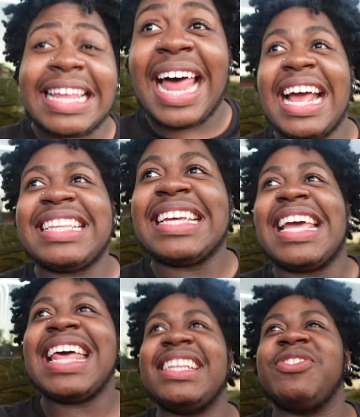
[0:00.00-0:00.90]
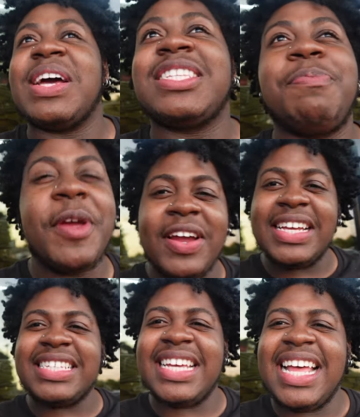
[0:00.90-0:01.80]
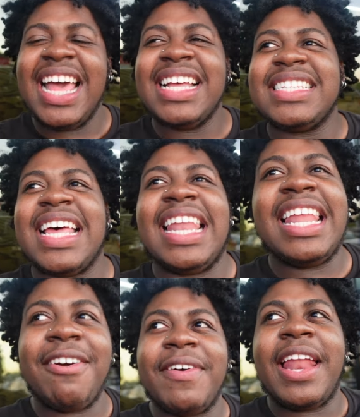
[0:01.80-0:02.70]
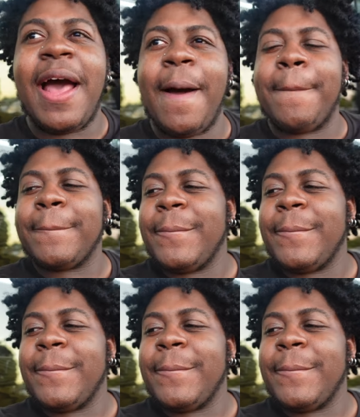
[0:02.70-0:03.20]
like to get it, to experience it, to live it up.